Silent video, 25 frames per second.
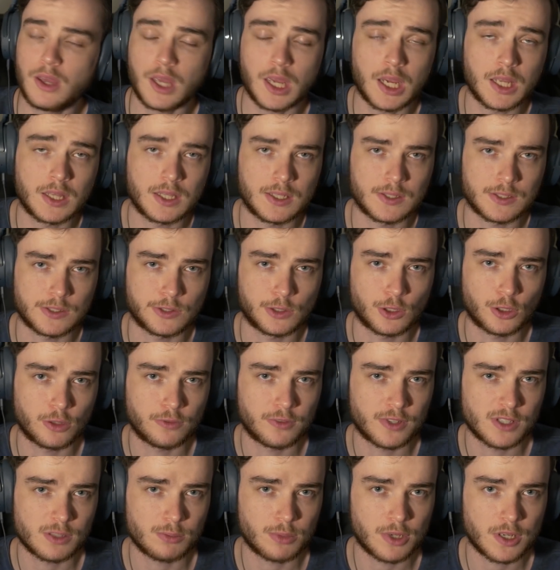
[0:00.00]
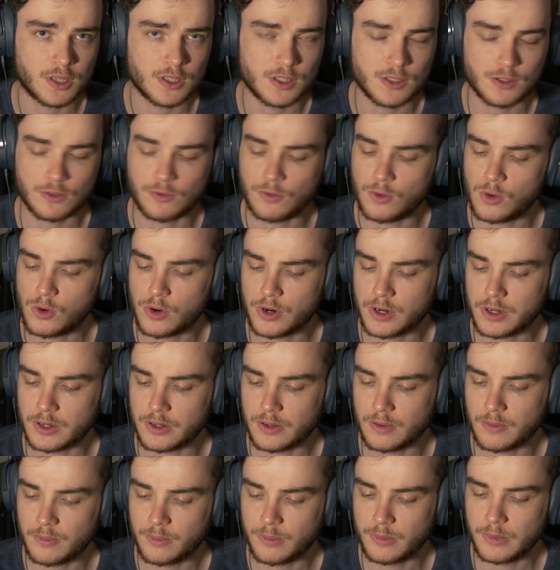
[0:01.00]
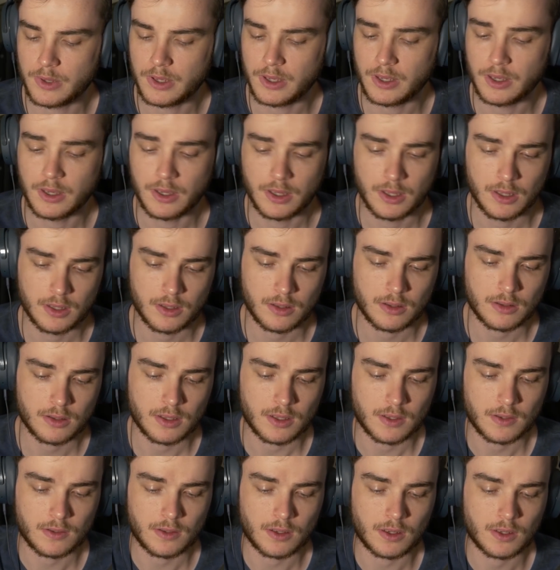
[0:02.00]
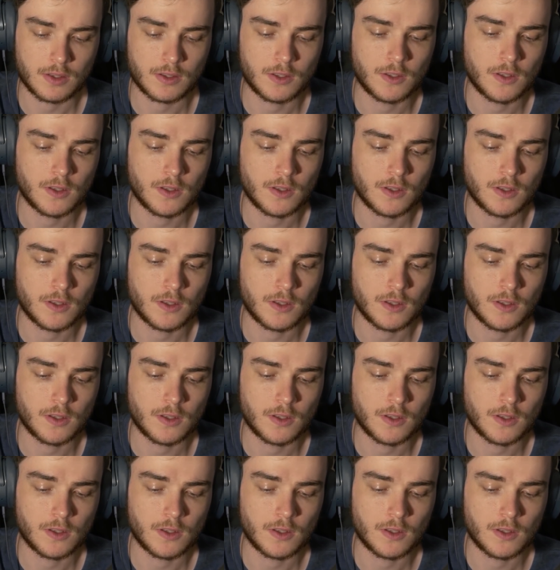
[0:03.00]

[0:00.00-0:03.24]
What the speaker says: And there's a lot of expansions for it. There's like a